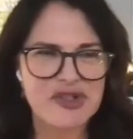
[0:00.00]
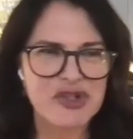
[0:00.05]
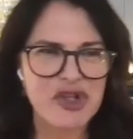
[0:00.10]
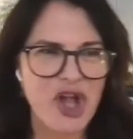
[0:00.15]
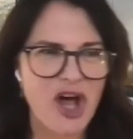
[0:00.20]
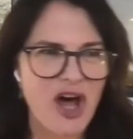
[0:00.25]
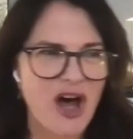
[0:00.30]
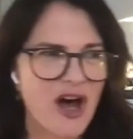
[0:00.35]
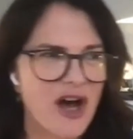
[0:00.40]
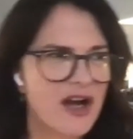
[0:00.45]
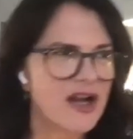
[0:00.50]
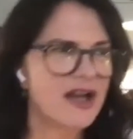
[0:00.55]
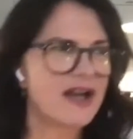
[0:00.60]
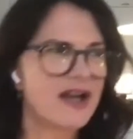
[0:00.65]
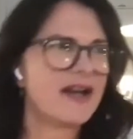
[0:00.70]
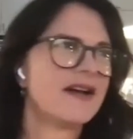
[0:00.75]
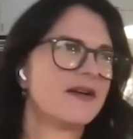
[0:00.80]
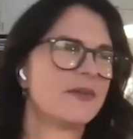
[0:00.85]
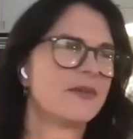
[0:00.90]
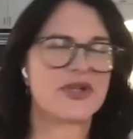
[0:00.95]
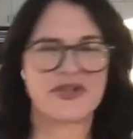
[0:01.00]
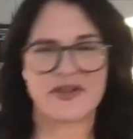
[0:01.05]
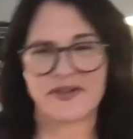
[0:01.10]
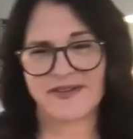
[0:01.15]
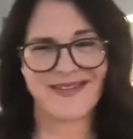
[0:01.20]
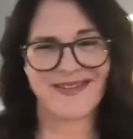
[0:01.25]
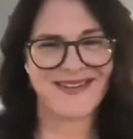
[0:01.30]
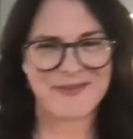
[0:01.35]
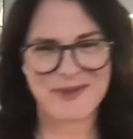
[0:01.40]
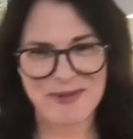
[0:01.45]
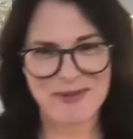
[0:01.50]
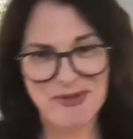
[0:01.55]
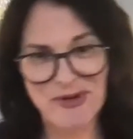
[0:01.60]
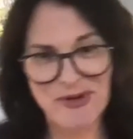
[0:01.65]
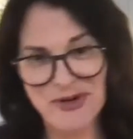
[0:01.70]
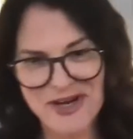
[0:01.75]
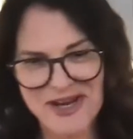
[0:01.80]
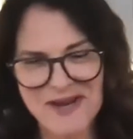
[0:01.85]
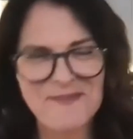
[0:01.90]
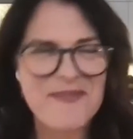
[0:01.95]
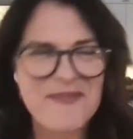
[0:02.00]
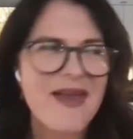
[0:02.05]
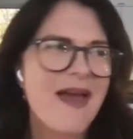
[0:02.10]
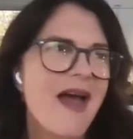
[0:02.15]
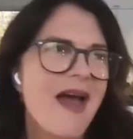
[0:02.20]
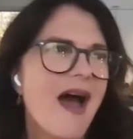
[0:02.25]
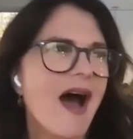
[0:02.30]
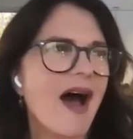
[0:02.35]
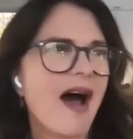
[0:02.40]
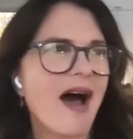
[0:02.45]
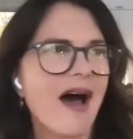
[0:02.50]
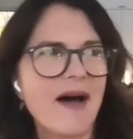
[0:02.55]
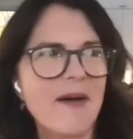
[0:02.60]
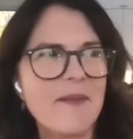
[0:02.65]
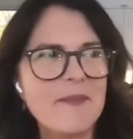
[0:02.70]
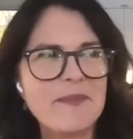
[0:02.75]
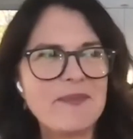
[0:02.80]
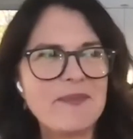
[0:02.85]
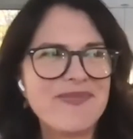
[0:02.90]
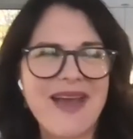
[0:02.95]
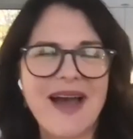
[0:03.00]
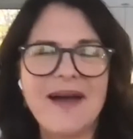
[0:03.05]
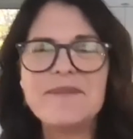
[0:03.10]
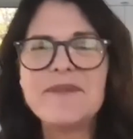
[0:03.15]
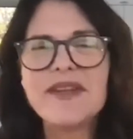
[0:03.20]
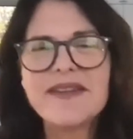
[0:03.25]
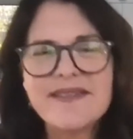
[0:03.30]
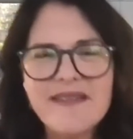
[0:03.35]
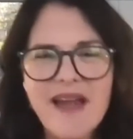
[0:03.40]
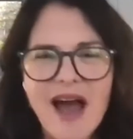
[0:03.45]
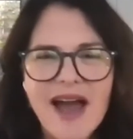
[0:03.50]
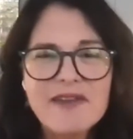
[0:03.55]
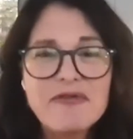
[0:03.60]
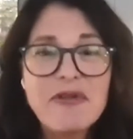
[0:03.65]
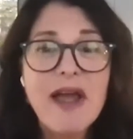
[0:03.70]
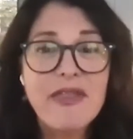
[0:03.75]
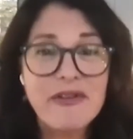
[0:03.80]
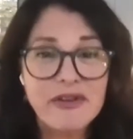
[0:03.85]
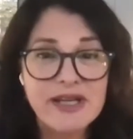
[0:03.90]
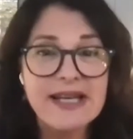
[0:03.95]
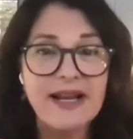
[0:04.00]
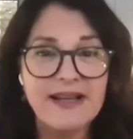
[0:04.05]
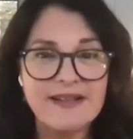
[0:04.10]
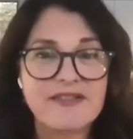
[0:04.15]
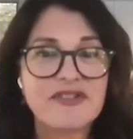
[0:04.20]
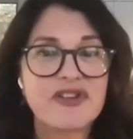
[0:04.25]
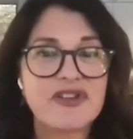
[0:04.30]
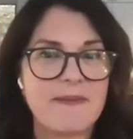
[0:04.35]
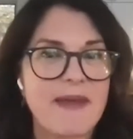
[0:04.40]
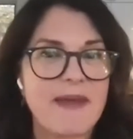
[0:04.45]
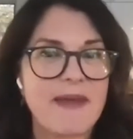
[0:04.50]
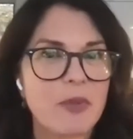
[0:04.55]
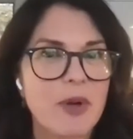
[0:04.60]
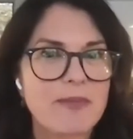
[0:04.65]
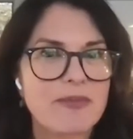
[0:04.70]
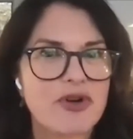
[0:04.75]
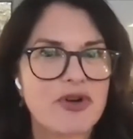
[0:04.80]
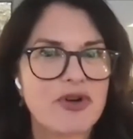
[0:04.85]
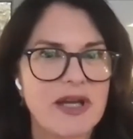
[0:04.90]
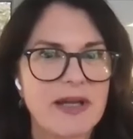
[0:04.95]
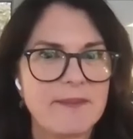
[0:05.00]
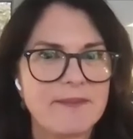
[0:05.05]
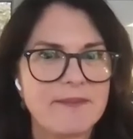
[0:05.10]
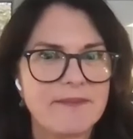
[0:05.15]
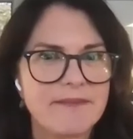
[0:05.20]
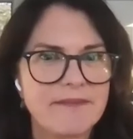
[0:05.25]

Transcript: schlag, which is whipped cream. Um, I'm just, I'd rather eat ice cream than whipped cream